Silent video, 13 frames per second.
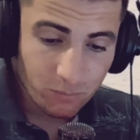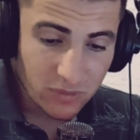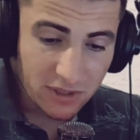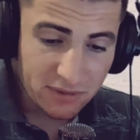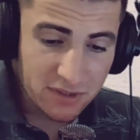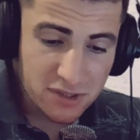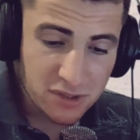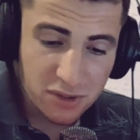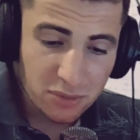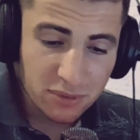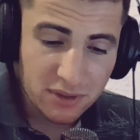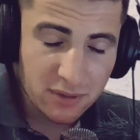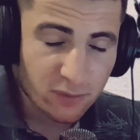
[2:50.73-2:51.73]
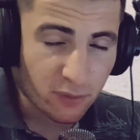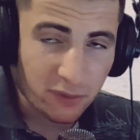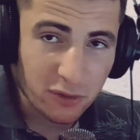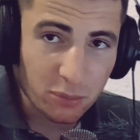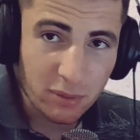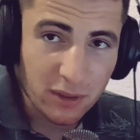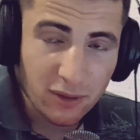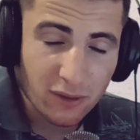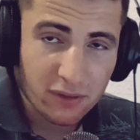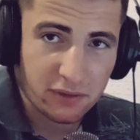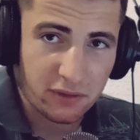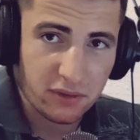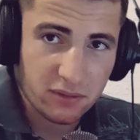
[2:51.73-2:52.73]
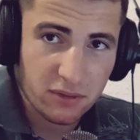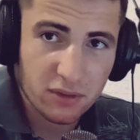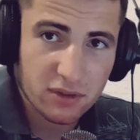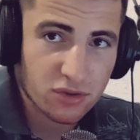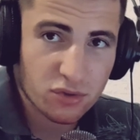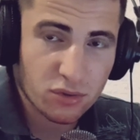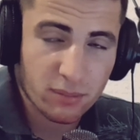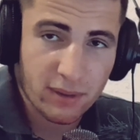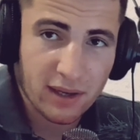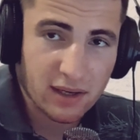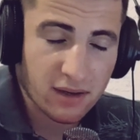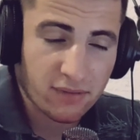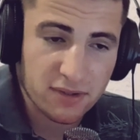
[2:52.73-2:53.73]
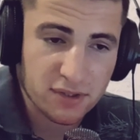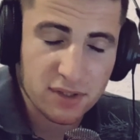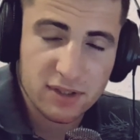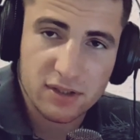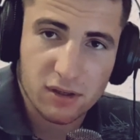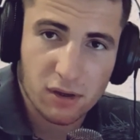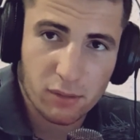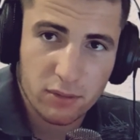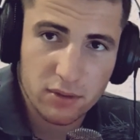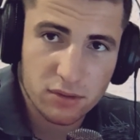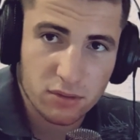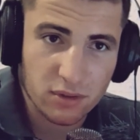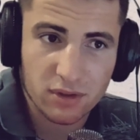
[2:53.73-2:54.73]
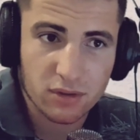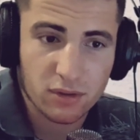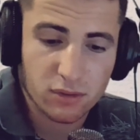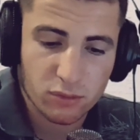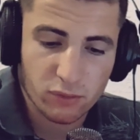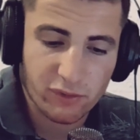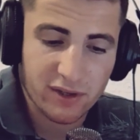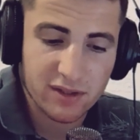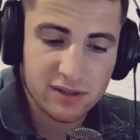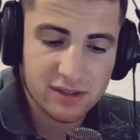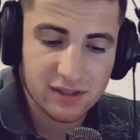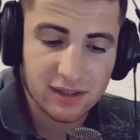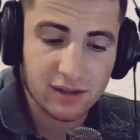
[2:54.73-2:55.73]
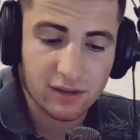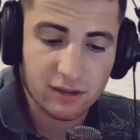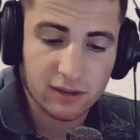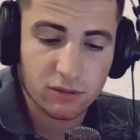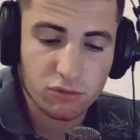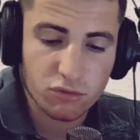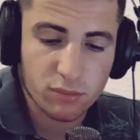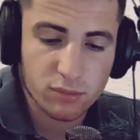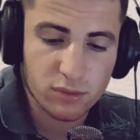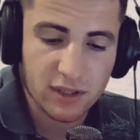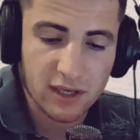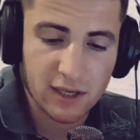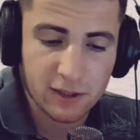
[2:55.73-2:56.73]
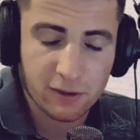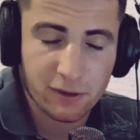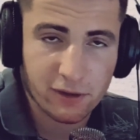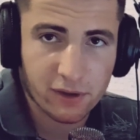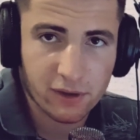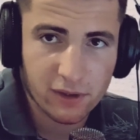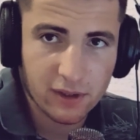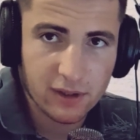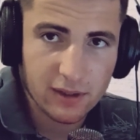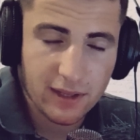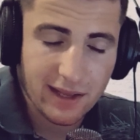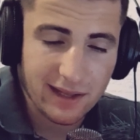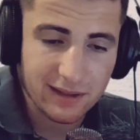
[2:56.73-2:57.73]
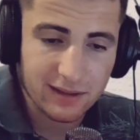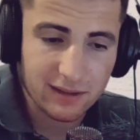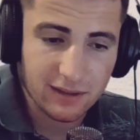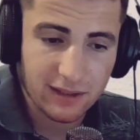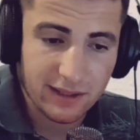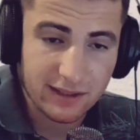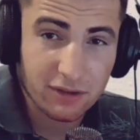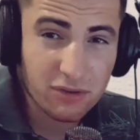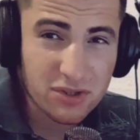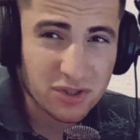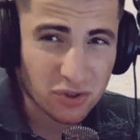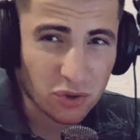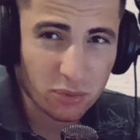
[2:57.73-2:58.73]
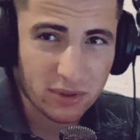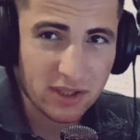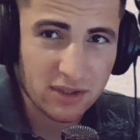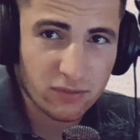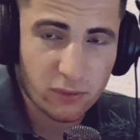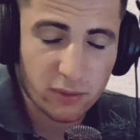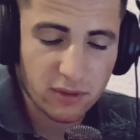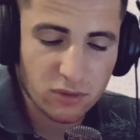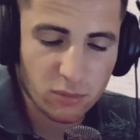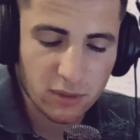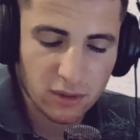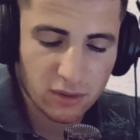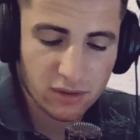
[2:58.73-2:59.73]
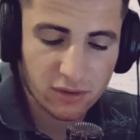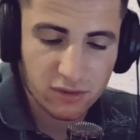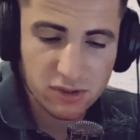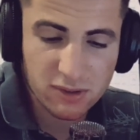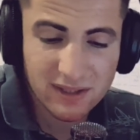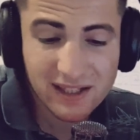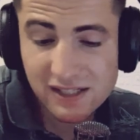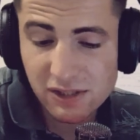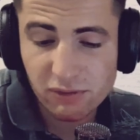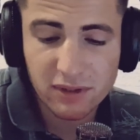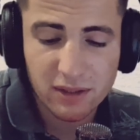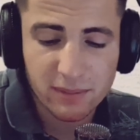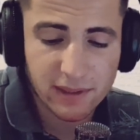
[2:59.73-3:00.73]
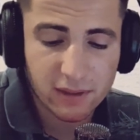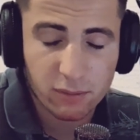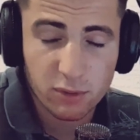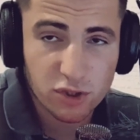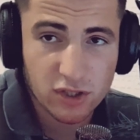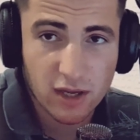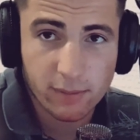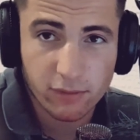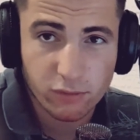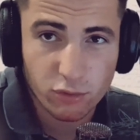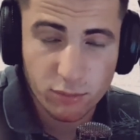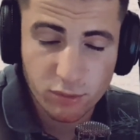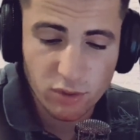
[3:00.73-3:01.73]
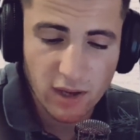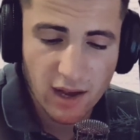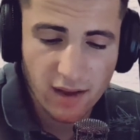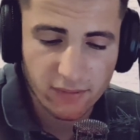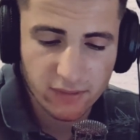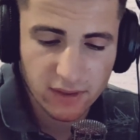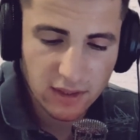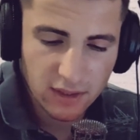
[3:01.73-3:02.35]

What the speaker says: There is no need for it to be longer. You can join back every 6 hours. You can talk to friends, send another troops together, and like there is no need for it to be longer. So it doesn't really matter which type of troops you have.